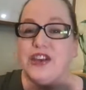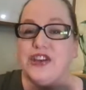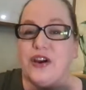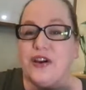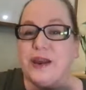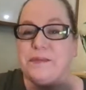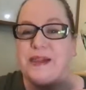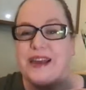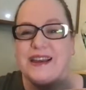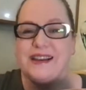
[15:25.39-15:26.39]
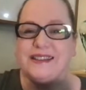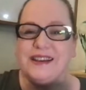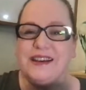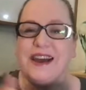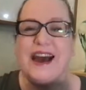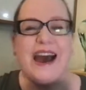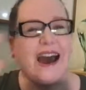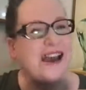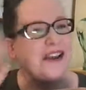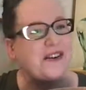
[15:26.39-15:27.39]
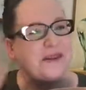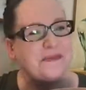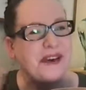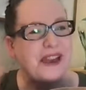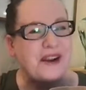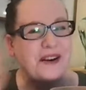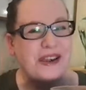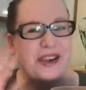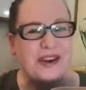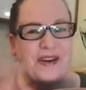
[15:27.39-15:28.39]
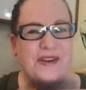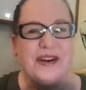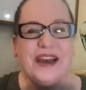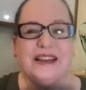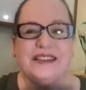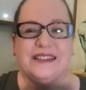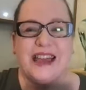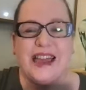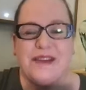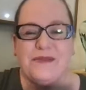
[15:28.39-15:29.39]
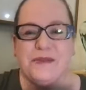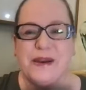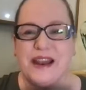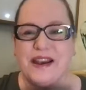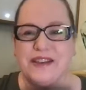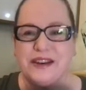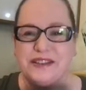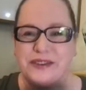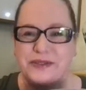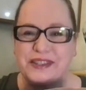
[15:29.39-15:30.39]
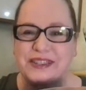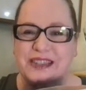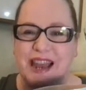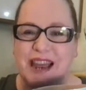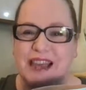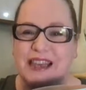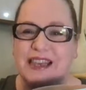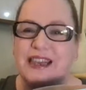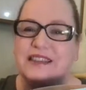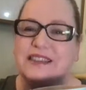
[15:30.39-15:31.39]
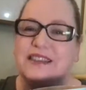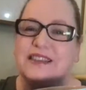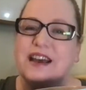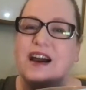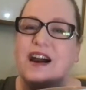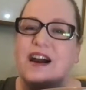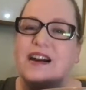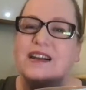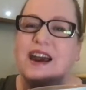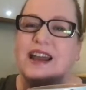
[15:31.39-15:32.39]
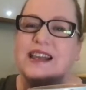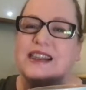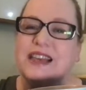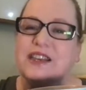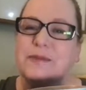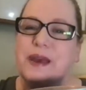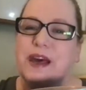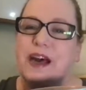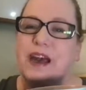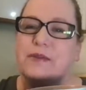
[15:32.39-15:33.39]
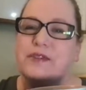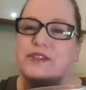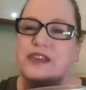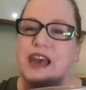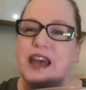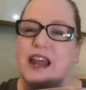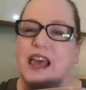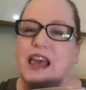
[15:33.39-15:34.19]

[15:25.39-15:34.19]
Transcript: Yarn at Play is here. Hi, Yarn at Play. How are you? Says, hey everyone, how y'all doing today? Liza says, oh, got it. Thank you, Mel. I will do that.